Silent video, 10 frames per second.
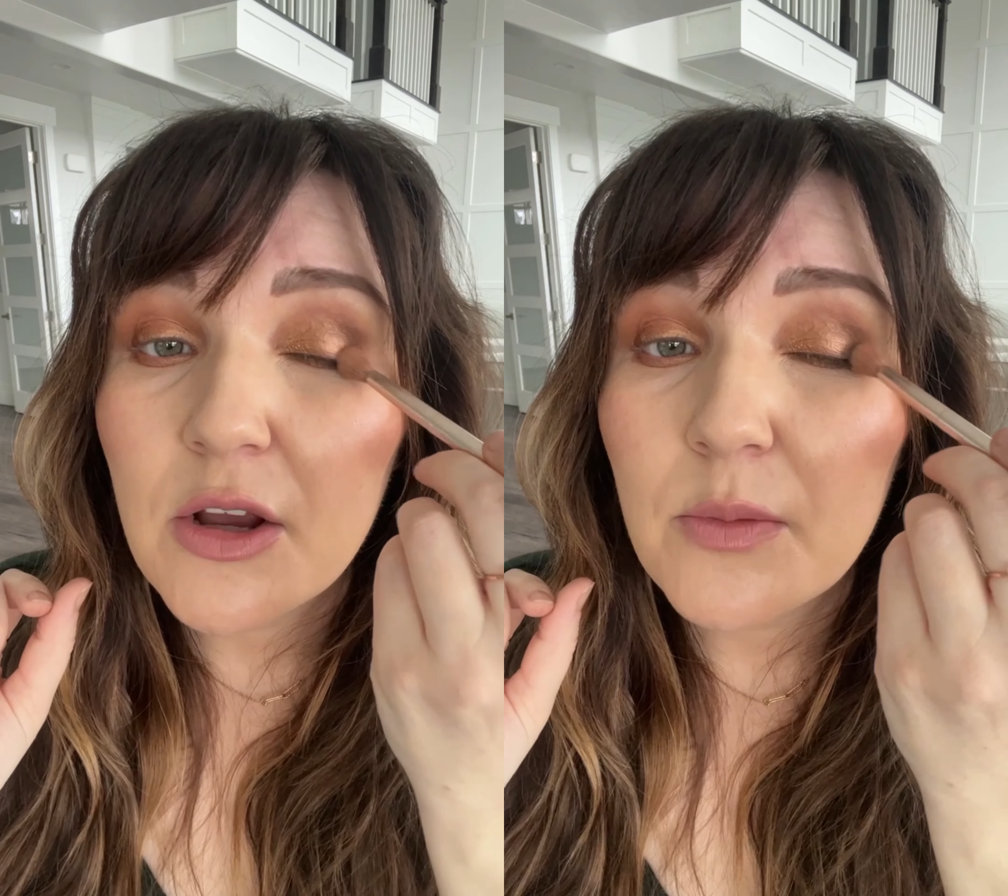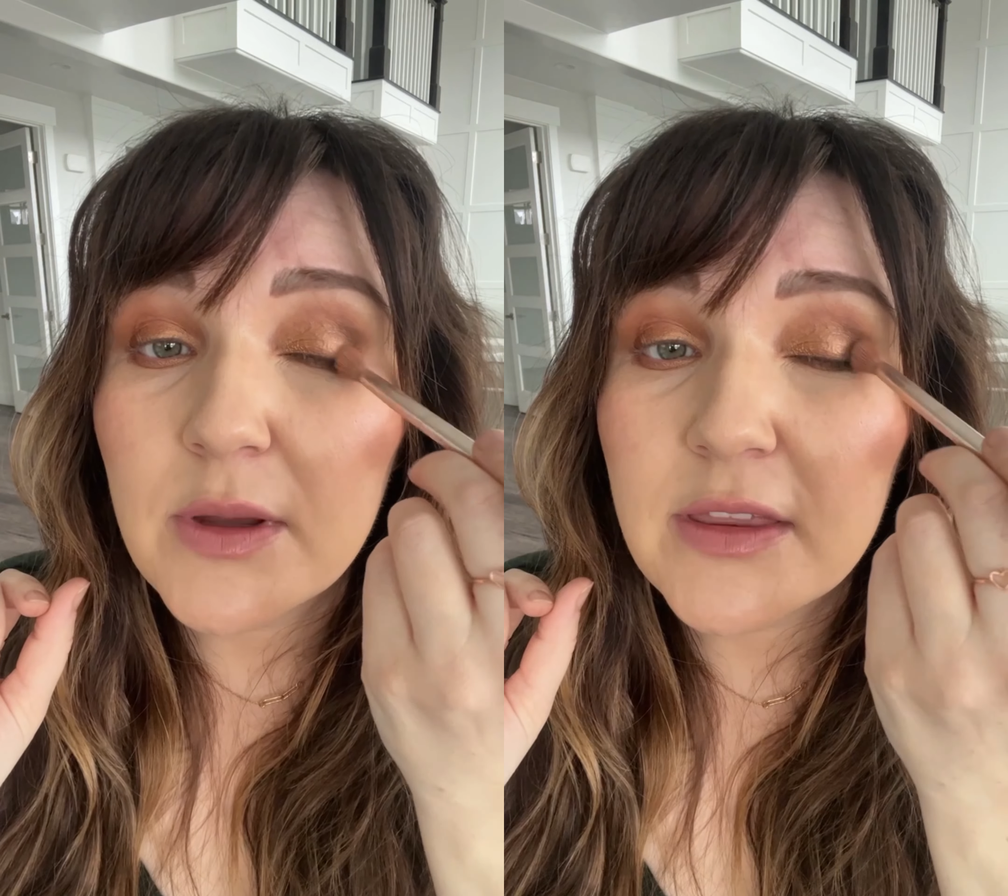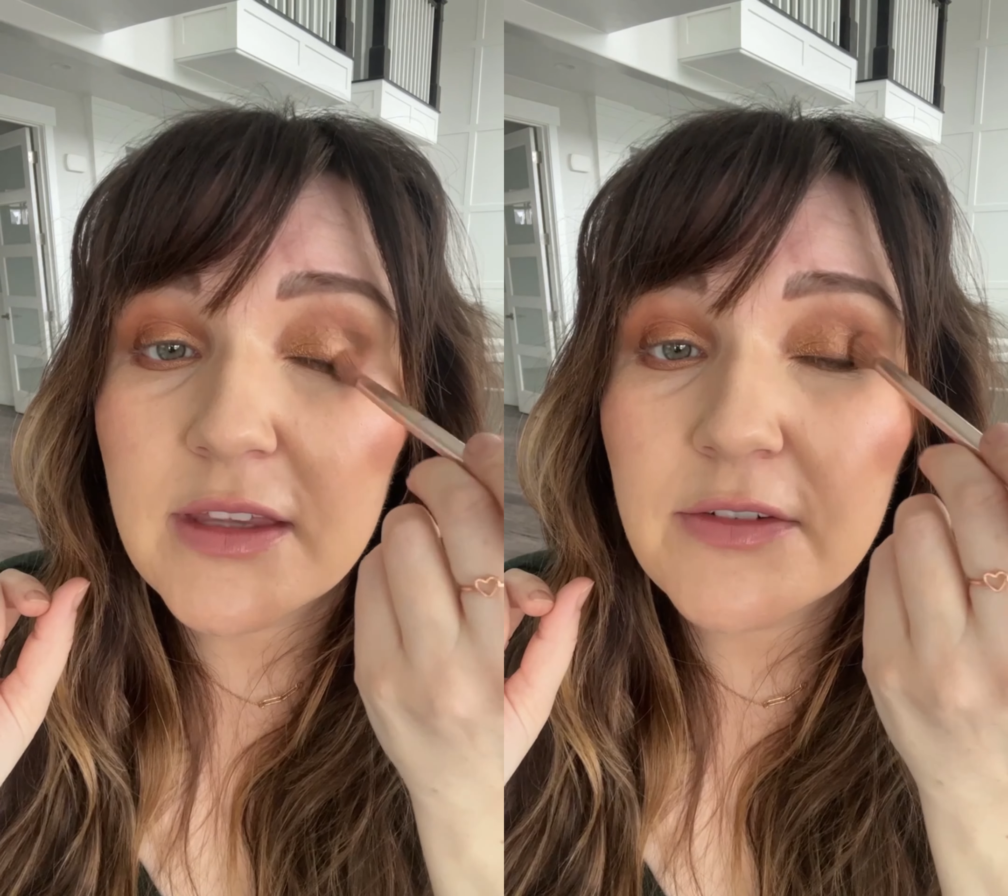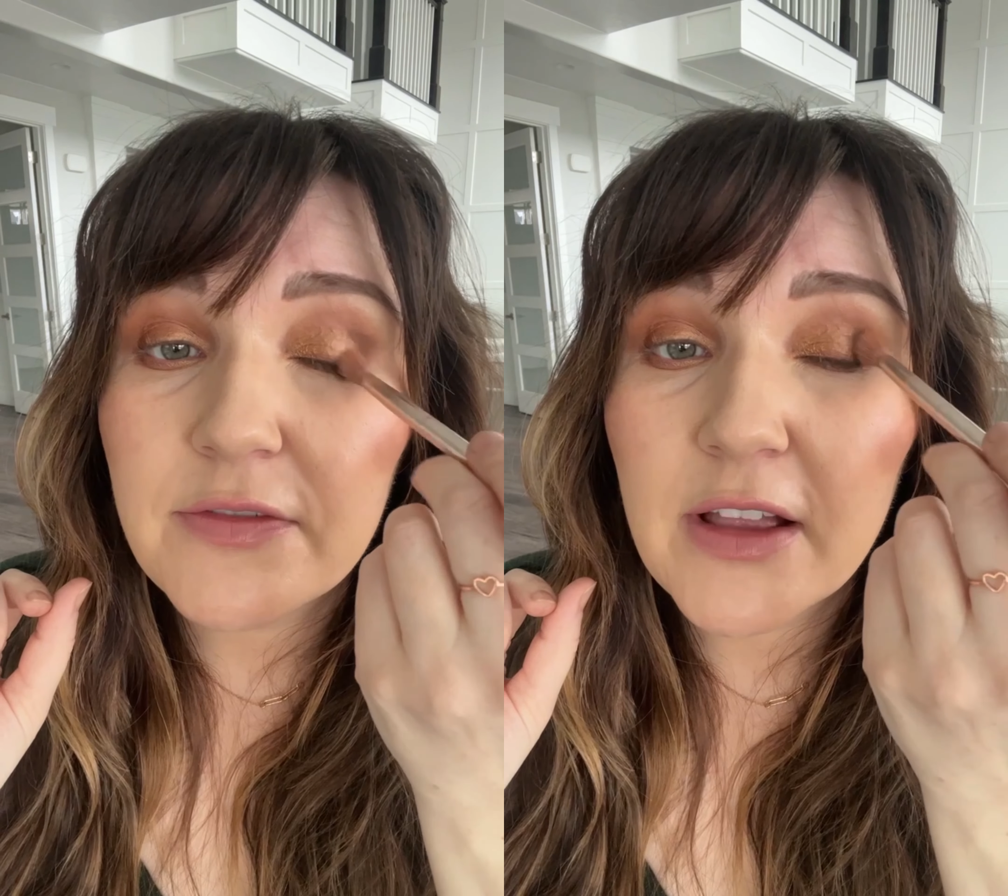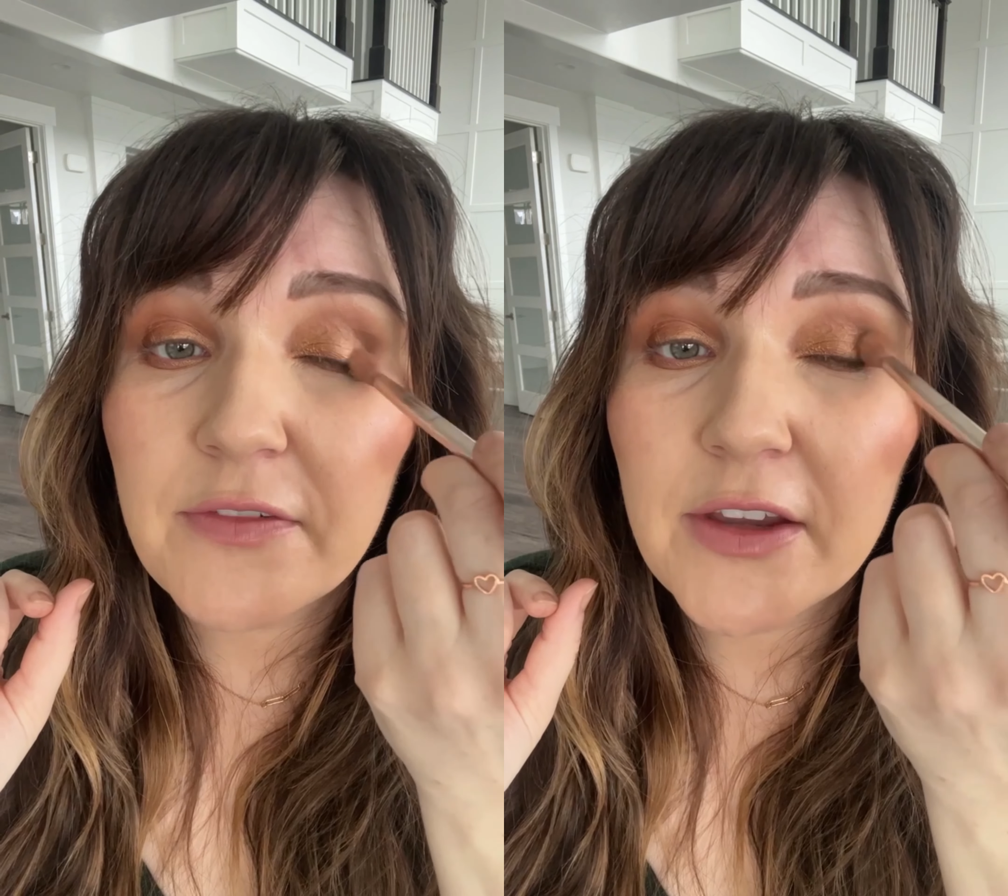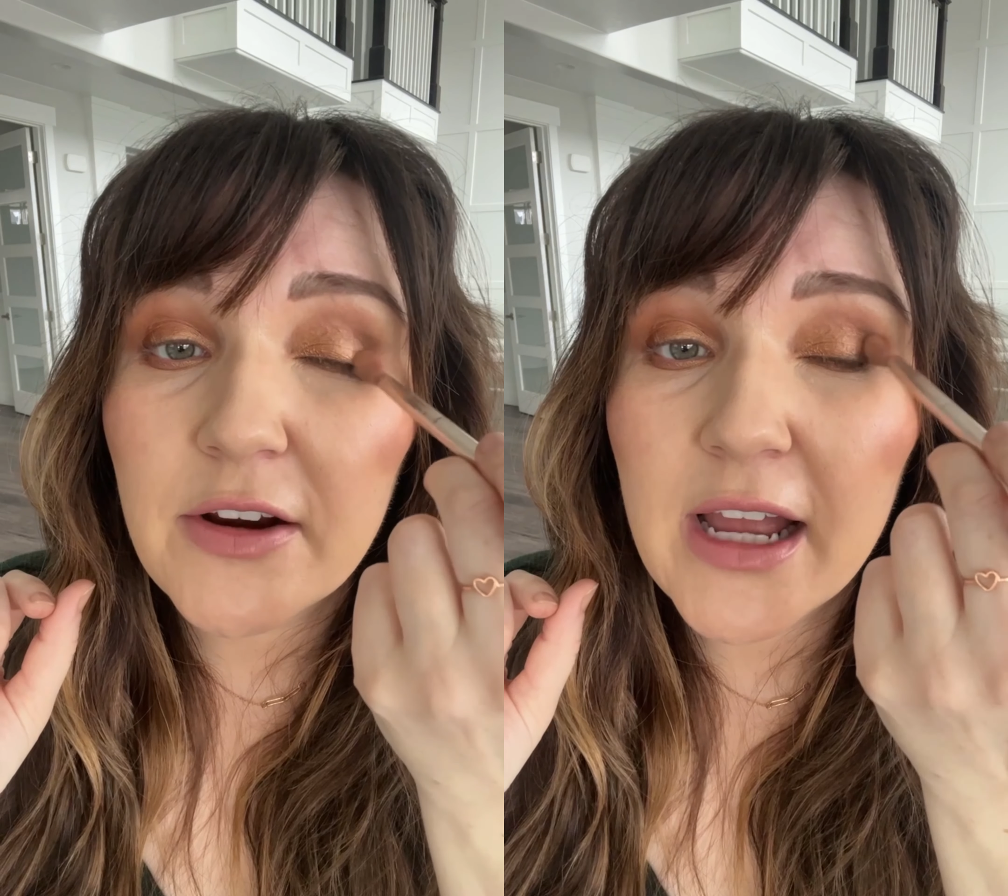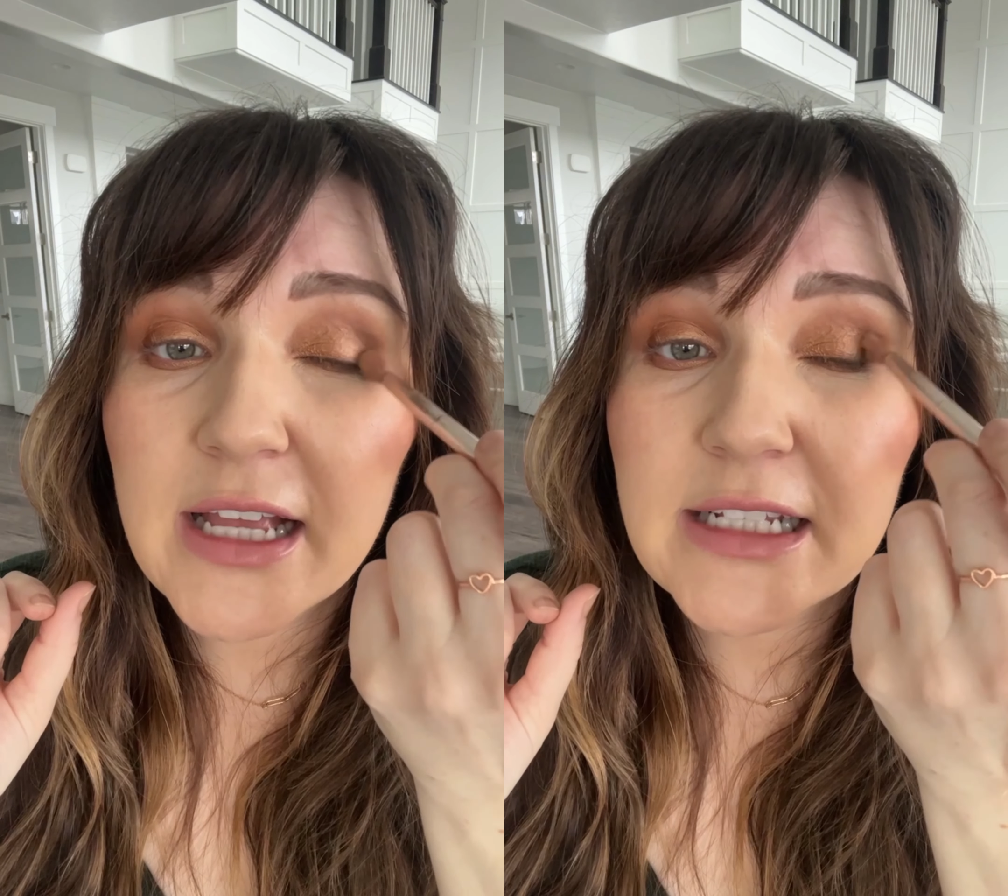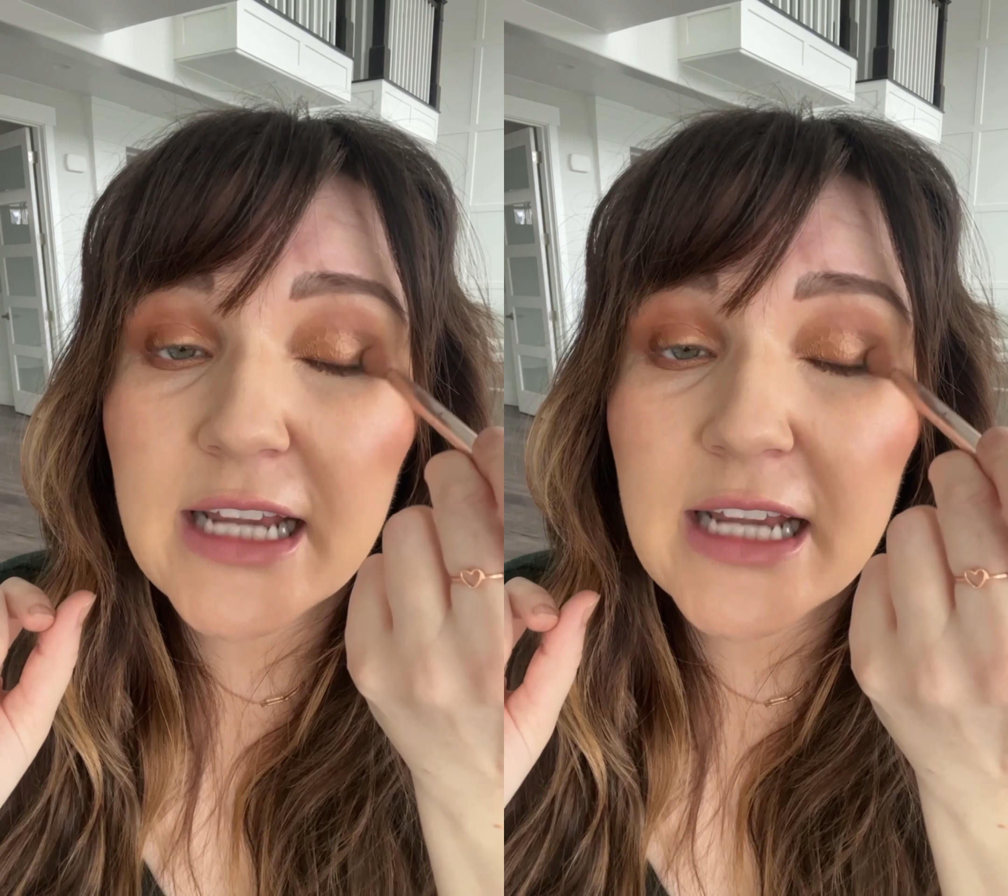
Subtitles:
with the fluffier end,